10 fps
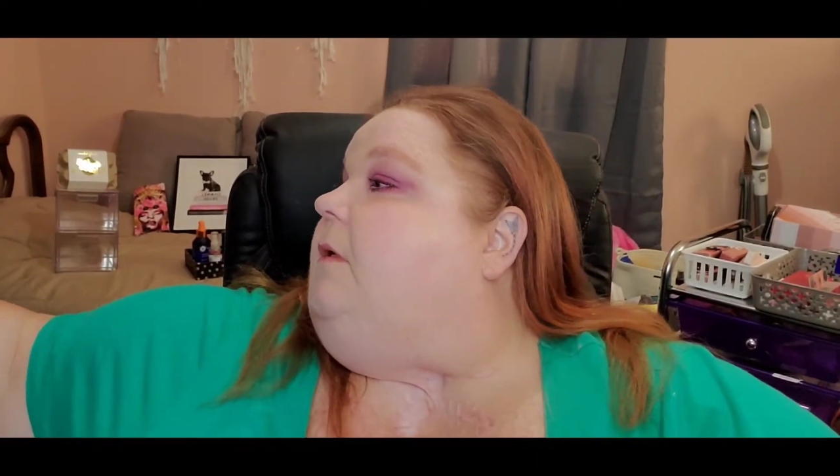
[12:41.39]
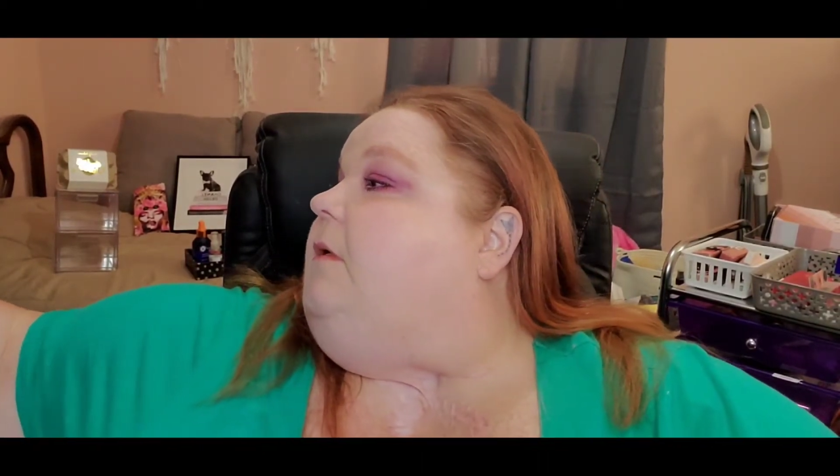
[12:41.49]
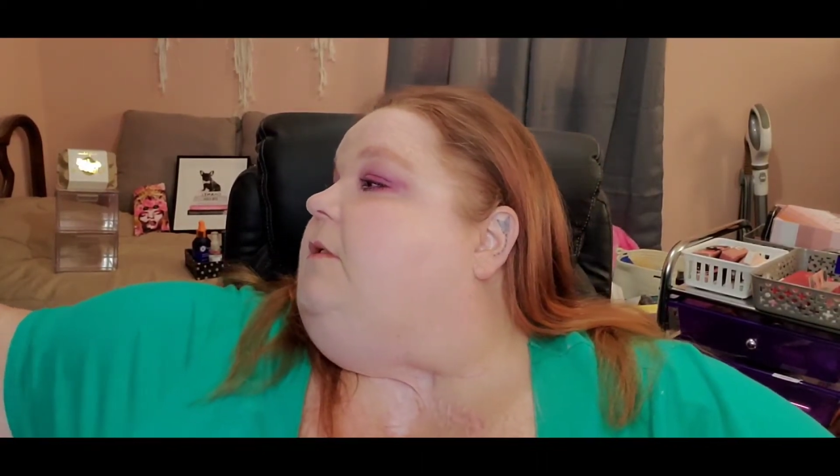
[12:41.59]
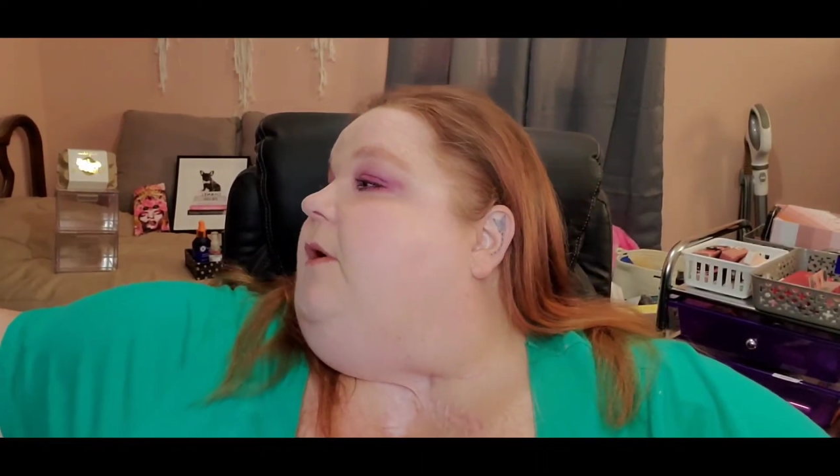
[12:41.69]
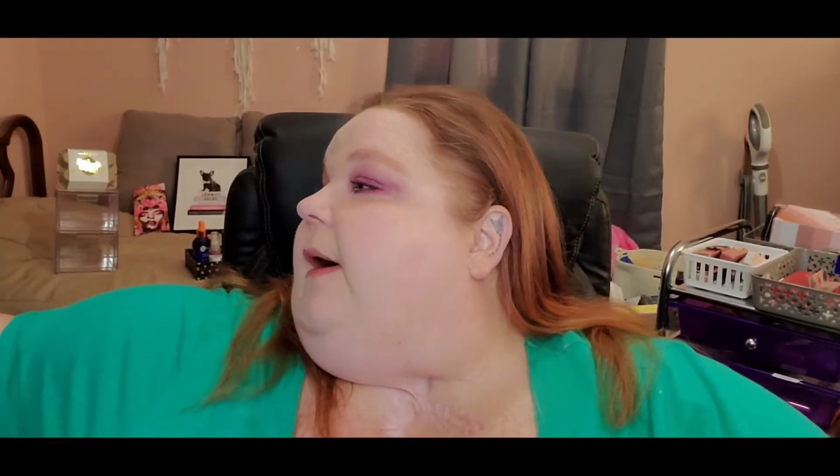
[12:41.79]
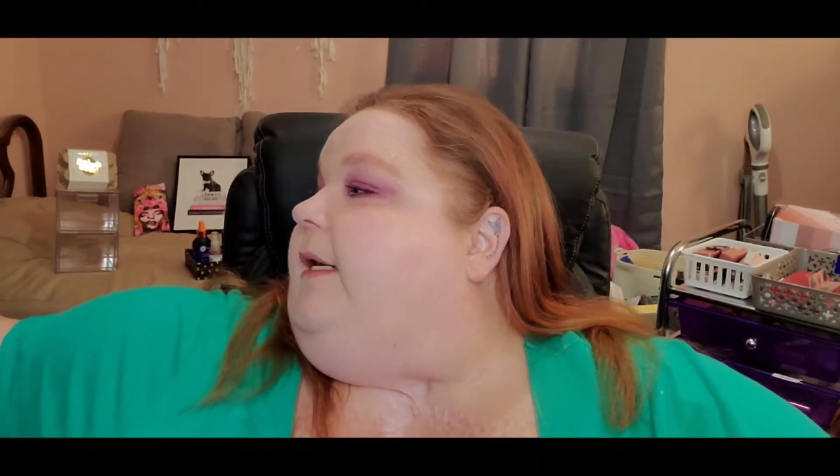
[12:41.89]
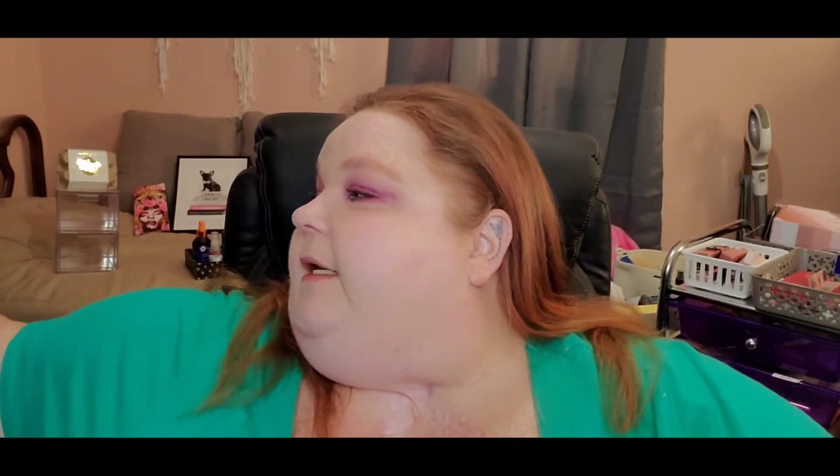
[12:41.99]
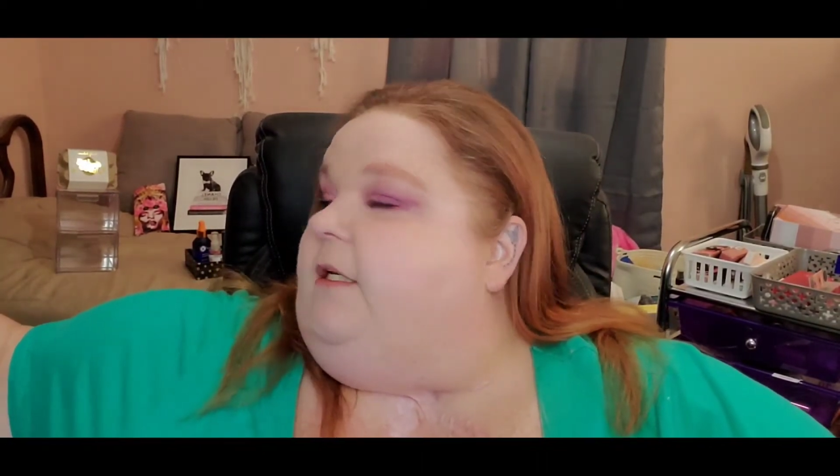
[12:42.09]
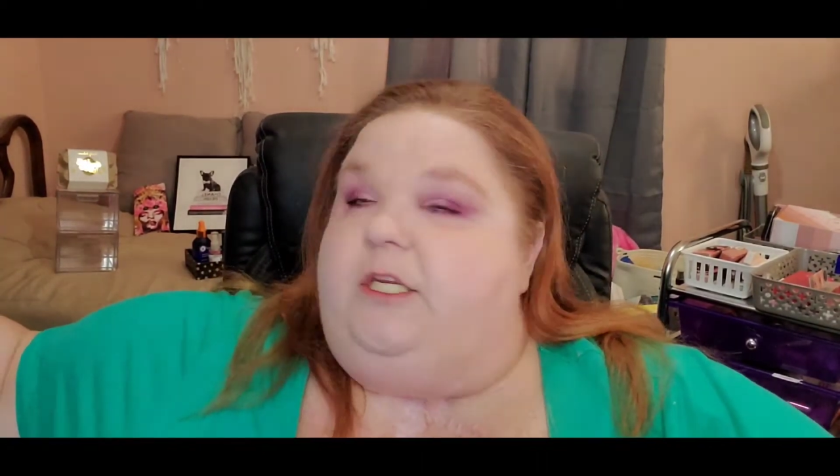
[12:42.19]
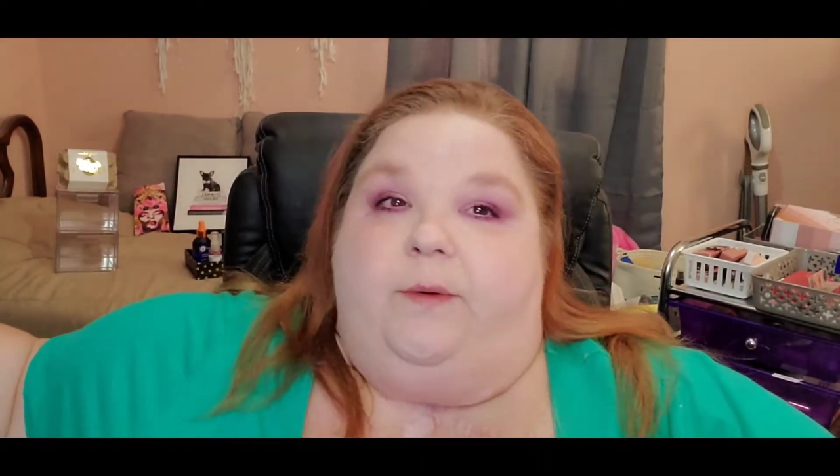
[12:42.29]
So I
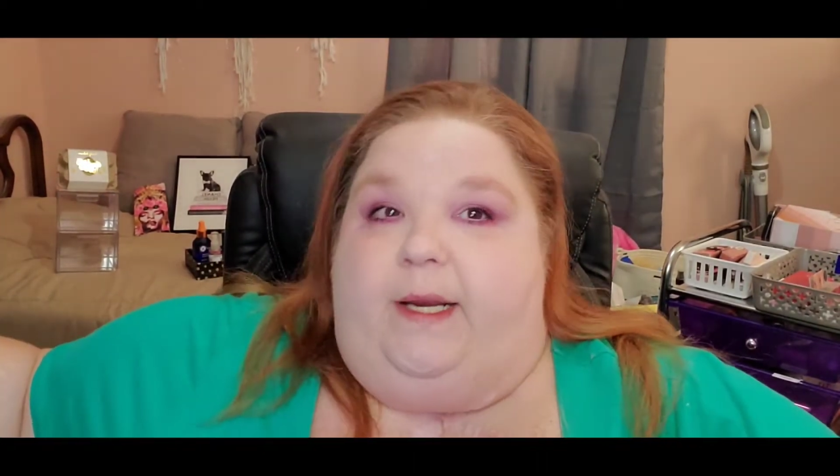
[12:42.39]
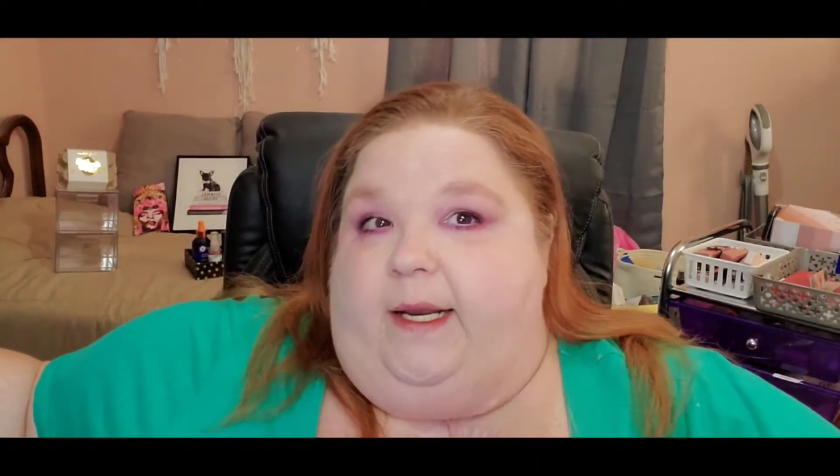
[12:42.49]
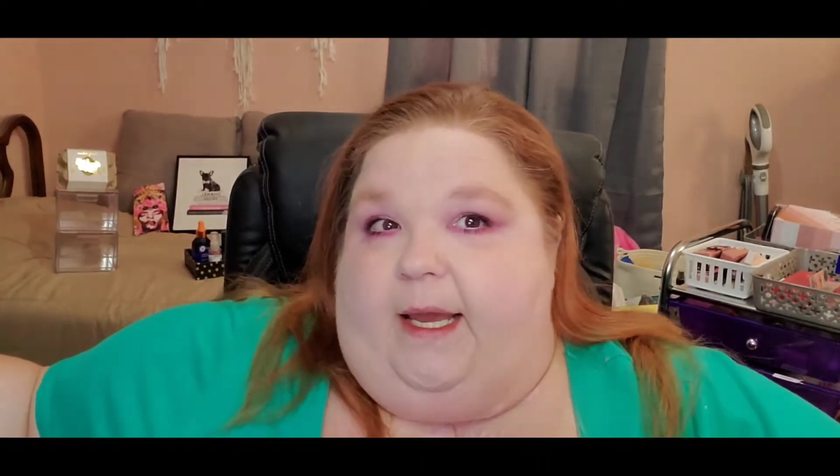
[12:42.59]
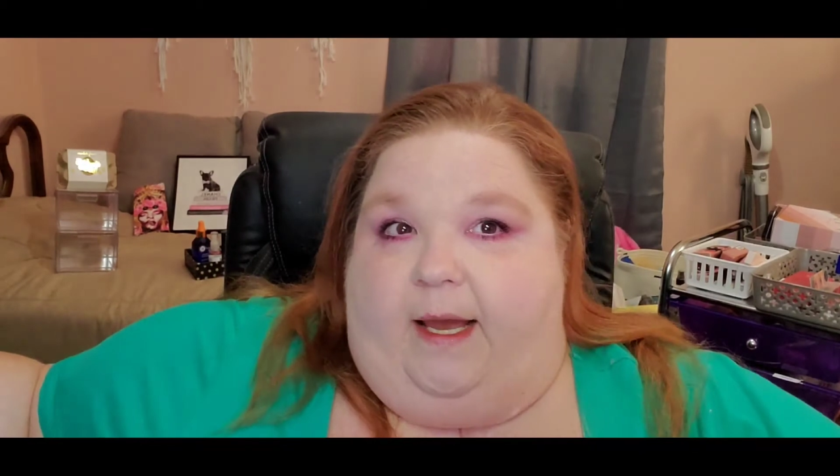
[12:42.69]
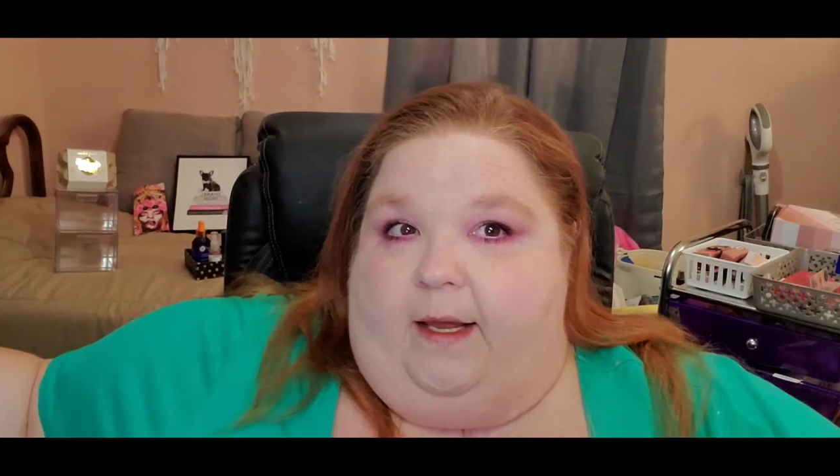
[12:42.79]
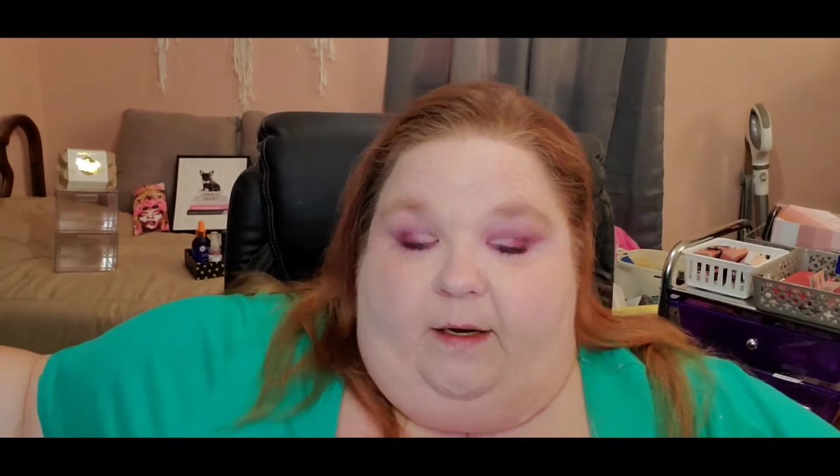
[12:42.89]
didn't do any kind